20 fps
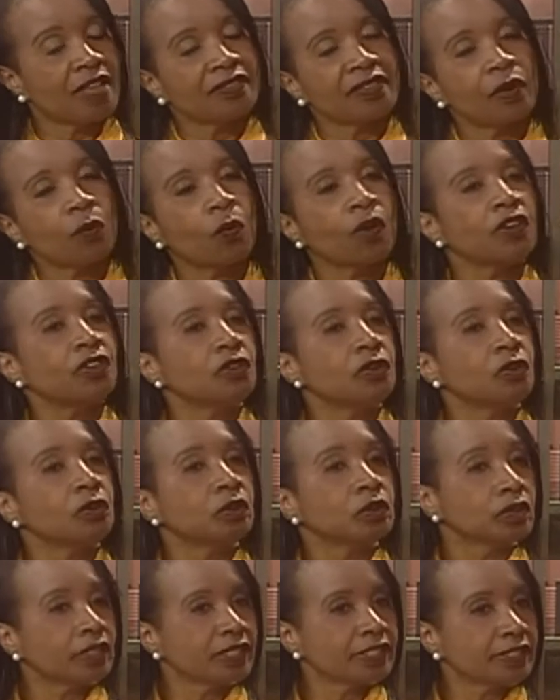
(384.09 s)
that when you
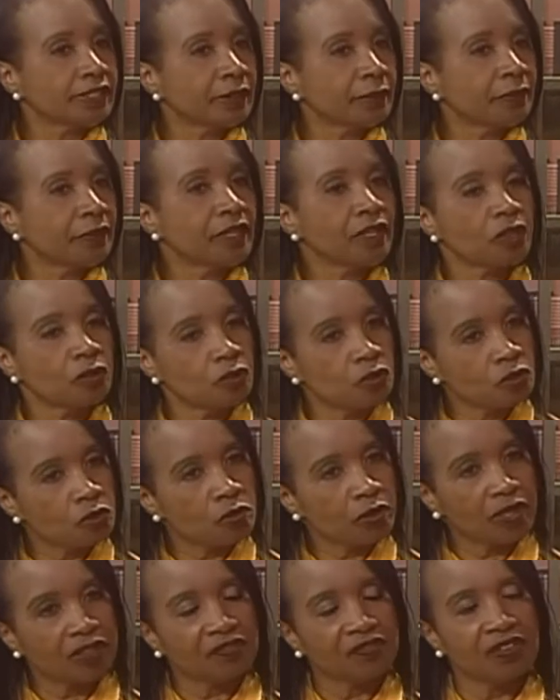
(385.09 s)
look at something, a
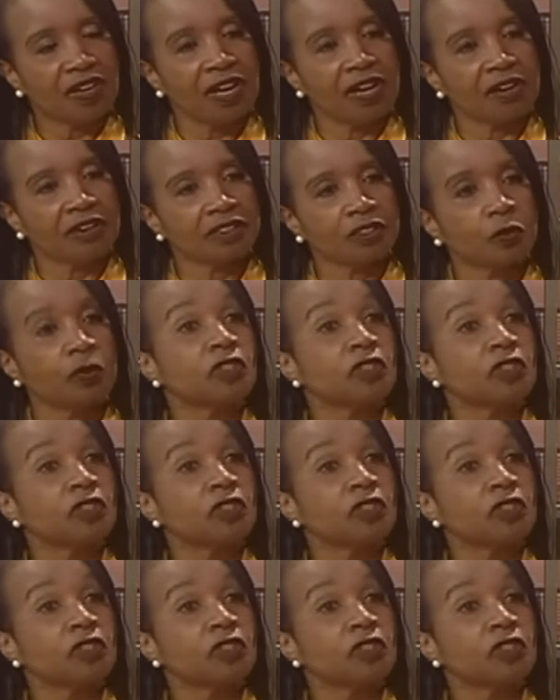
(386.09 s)
neuron fires.